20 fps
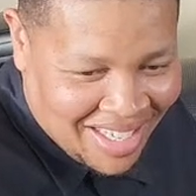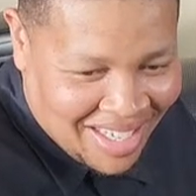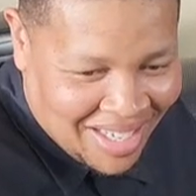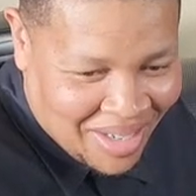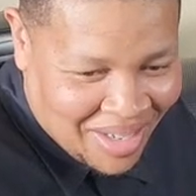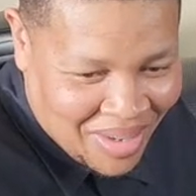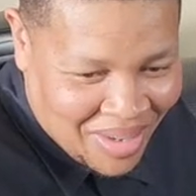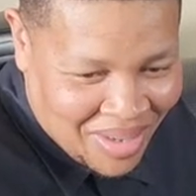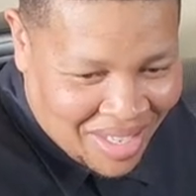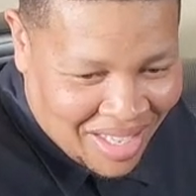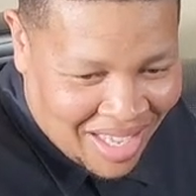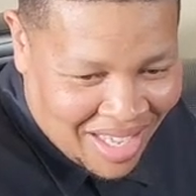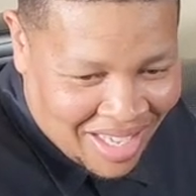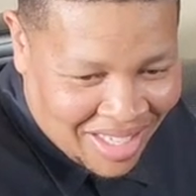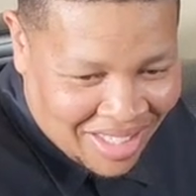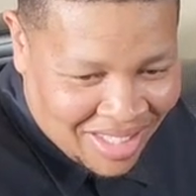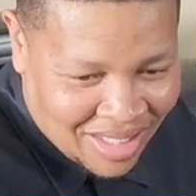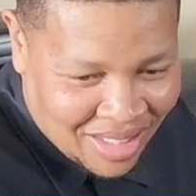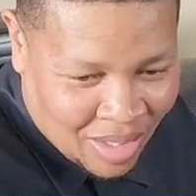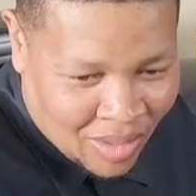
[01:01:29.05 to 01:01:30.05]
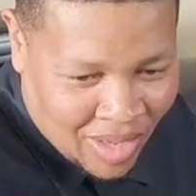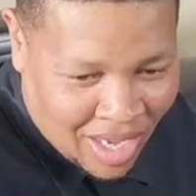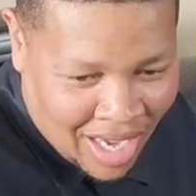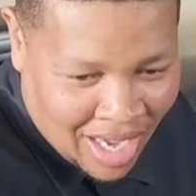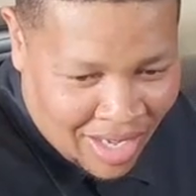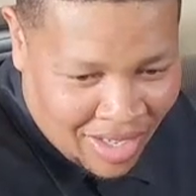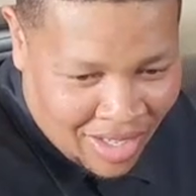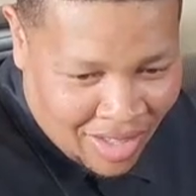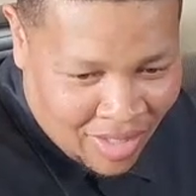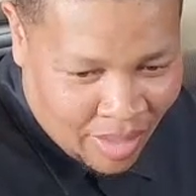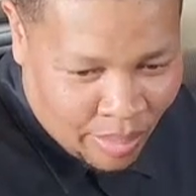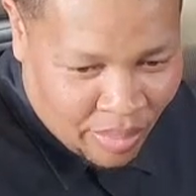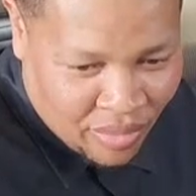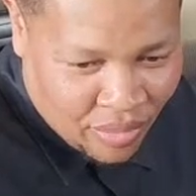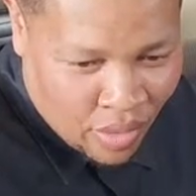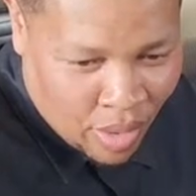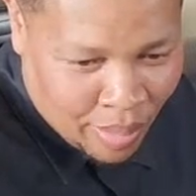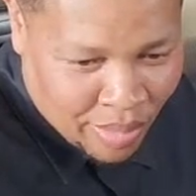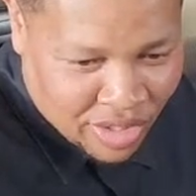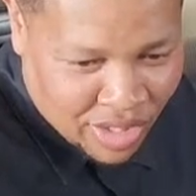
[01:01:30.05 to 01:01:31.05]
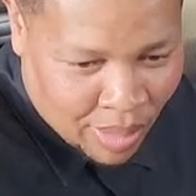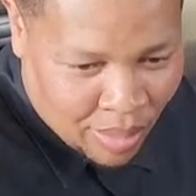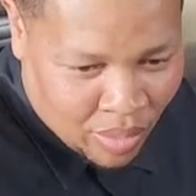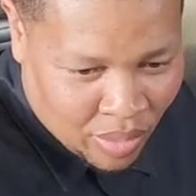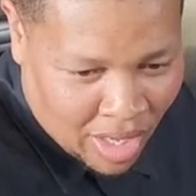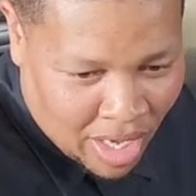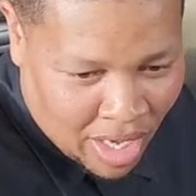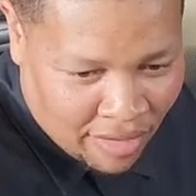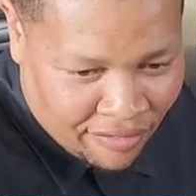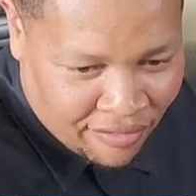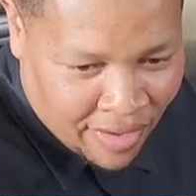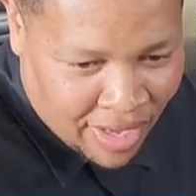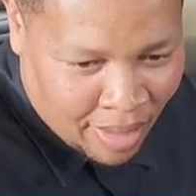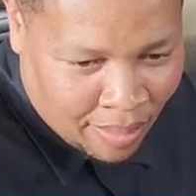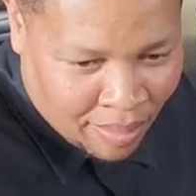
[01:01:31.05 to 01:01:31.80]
Okay, so how did the performance upgrade affect